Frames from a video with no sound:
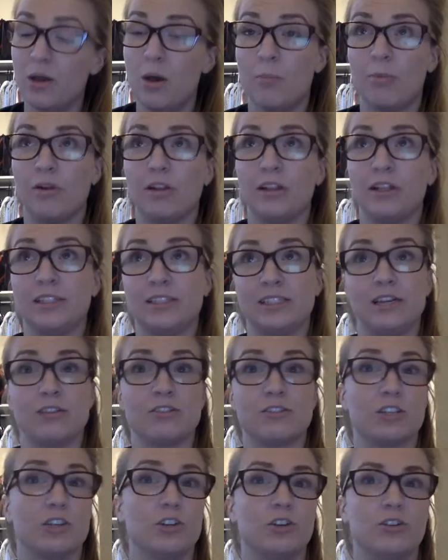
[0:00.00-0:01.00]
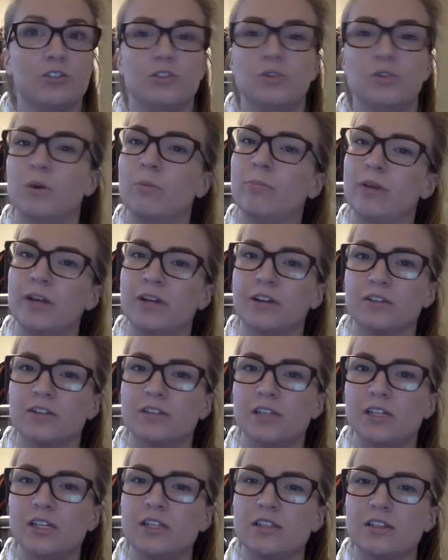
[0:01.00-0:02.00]
but let's say I was going to go to a bigger
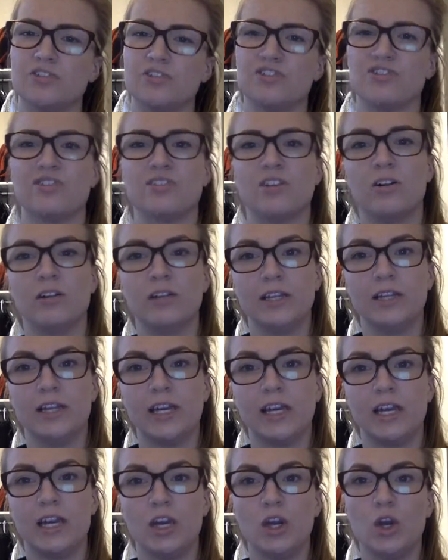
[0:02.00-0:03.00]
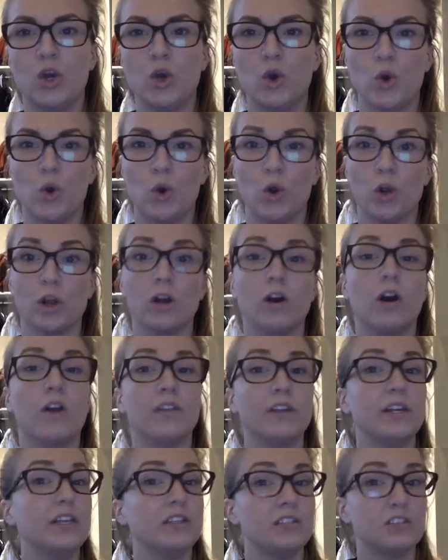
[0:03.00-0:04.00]
city such as Salt Lake, or on
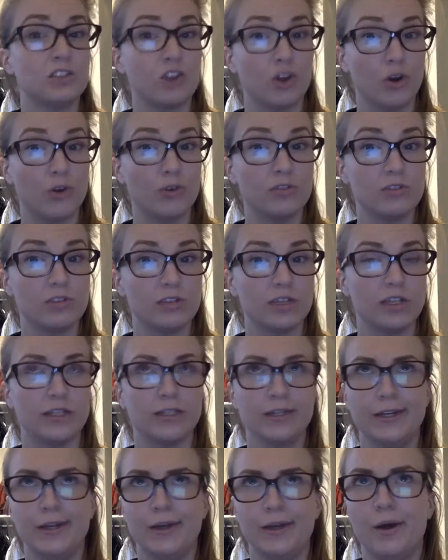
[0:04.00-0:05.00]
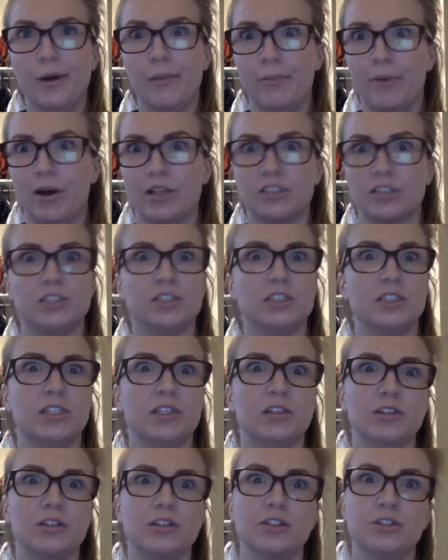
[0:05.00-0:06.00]
the East Coast like Boston
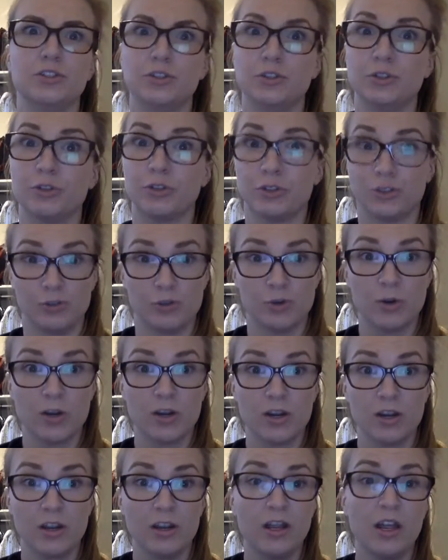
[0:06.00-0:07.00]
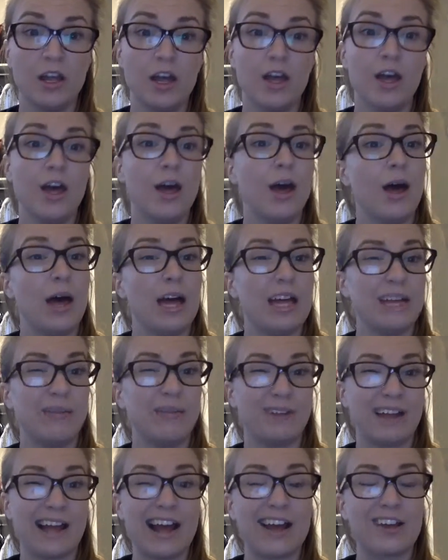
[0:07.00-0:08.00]
or New York, it
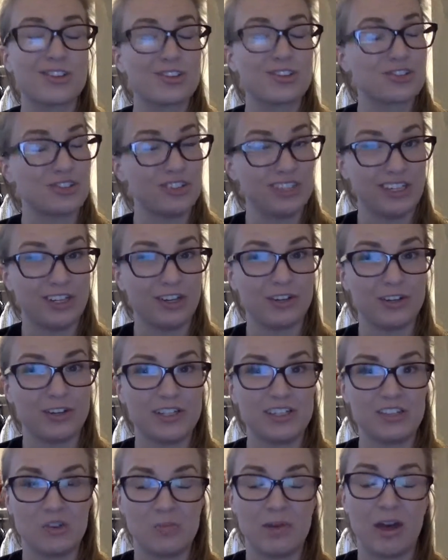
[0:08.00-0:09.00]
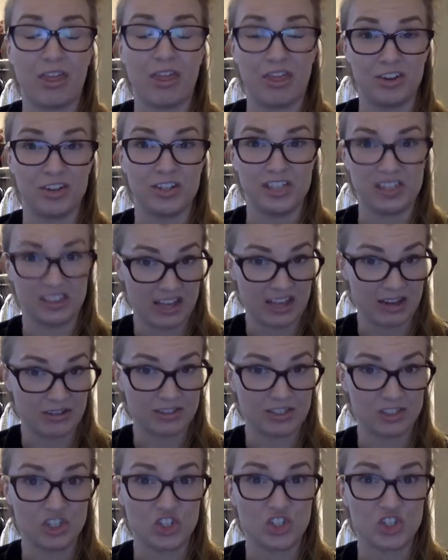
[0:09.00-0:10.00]
would actually increase to about
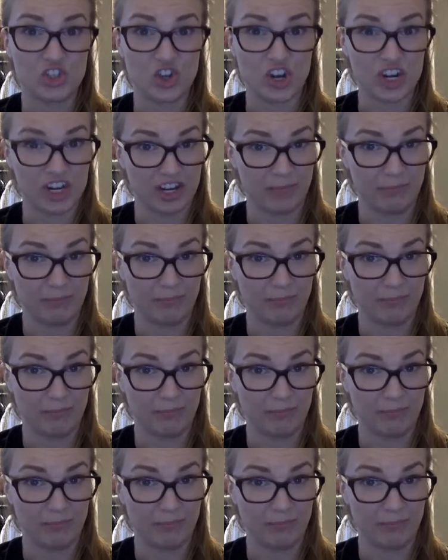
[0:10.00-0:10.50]
$30,000 starting.